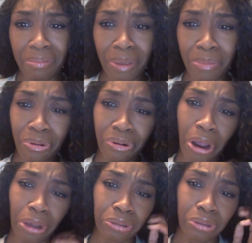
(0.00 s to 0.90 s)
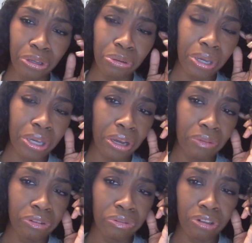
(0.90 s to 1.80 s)
people are acting like you can't
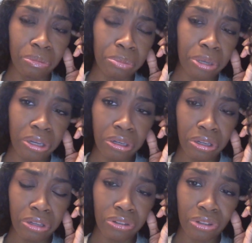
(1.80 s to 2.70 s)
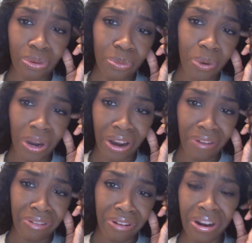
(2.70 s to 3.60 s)
have different opinions or
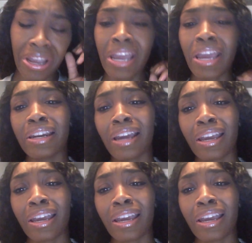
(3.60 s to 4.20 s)
whatever, and